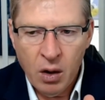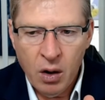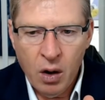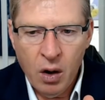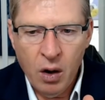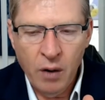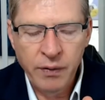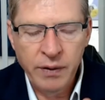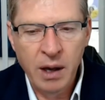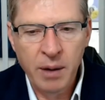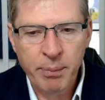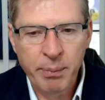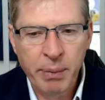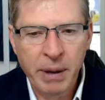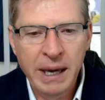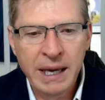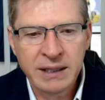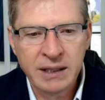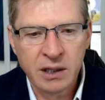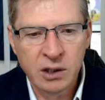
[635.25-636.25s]
On that
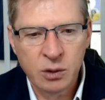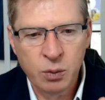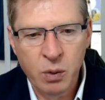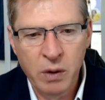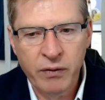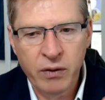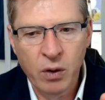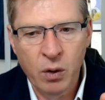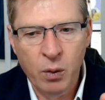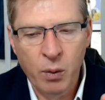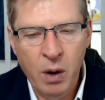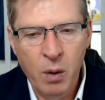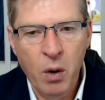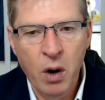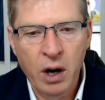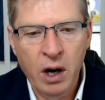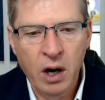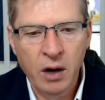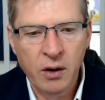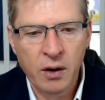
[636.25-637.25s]
basis, we're
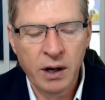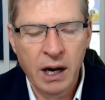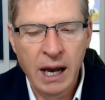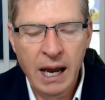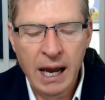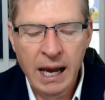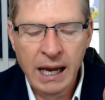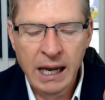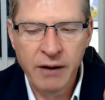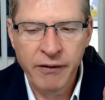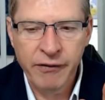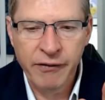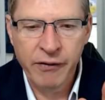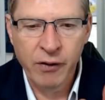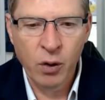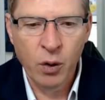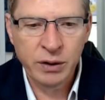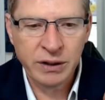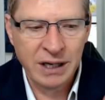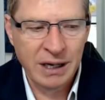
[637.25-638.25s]
working on a
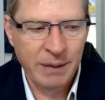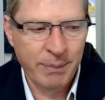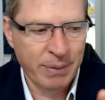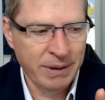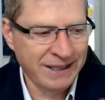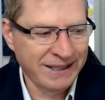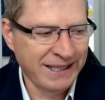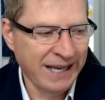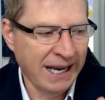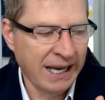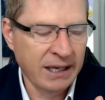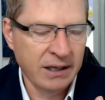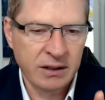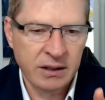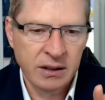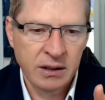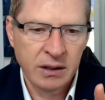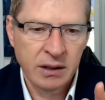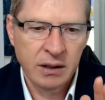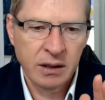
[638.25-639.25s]

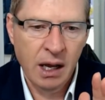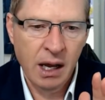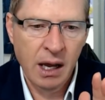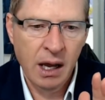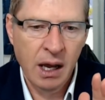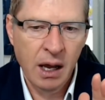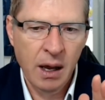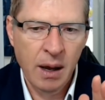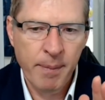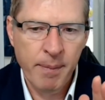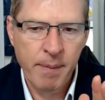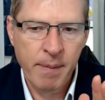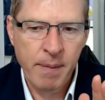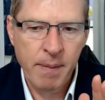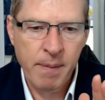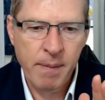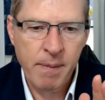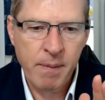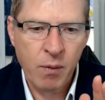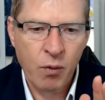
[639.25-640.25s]
40%
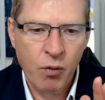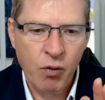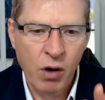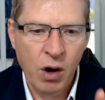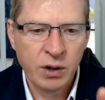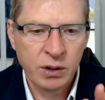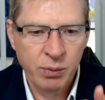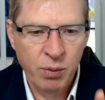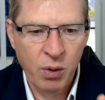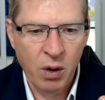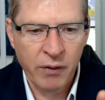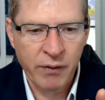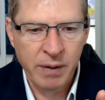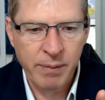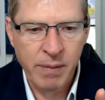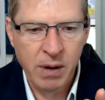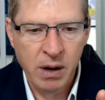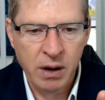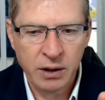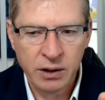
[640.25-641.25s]
gross
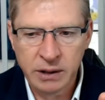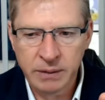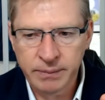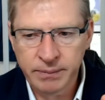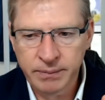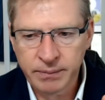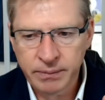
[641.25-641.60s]
profit margin.